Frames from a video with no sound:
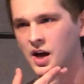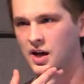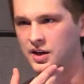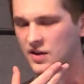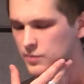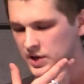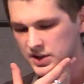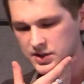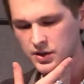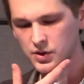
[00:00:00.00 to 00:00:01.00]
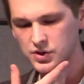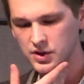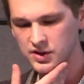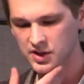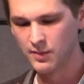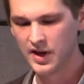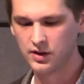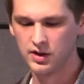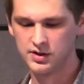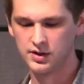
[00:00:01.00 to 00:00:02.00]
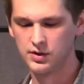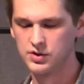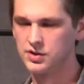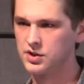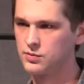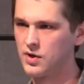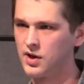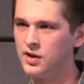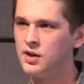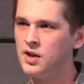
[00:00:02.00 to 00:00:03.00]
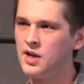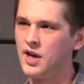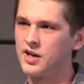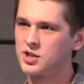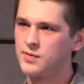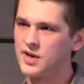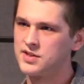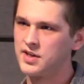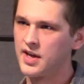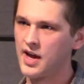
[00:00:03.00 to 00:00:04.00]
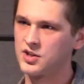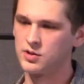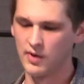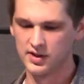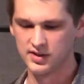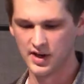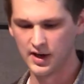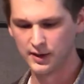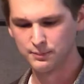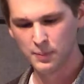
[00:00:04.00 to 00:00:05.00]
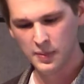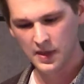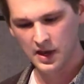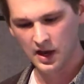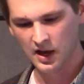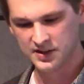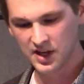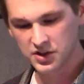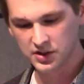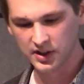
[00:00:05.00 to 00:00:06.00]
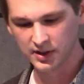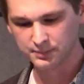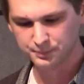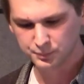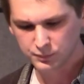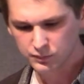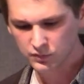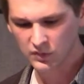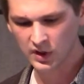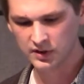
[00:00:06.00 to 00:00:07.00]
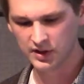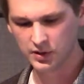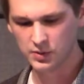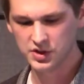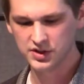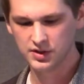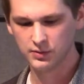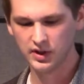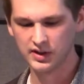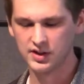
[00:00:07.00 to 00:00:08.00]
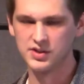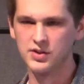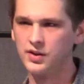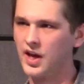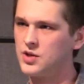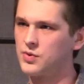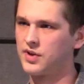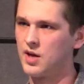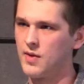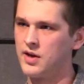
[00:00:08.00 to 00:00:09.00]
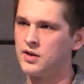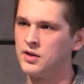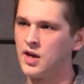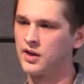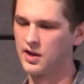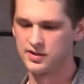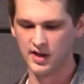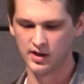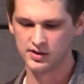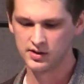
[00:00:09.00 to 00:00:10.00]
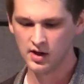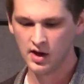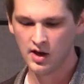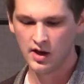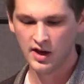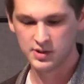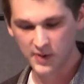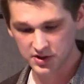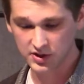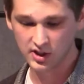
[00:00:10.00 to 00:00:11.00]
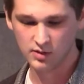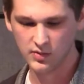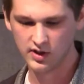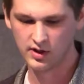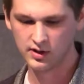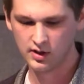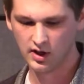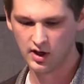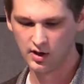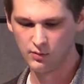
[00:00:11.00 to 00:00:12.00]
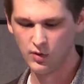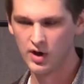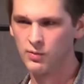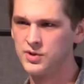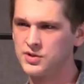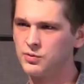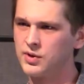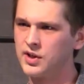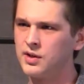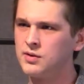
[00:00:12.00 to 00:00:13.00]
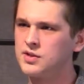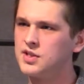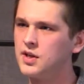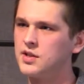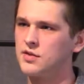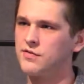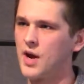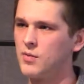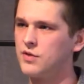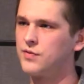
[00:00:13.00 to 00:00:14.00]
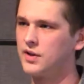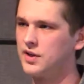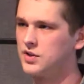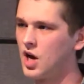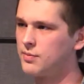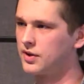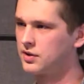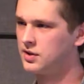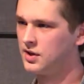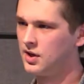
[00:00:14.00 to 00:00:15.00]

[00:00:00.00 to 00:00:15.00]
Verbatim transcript: uh, government institutions and medical institutions as well, and explains the inaction by saying, essentially, that there was just a reluctance to engage with gay men and gay sex, especially in the media, um, where it wasn't really seen as a family-friendly topic.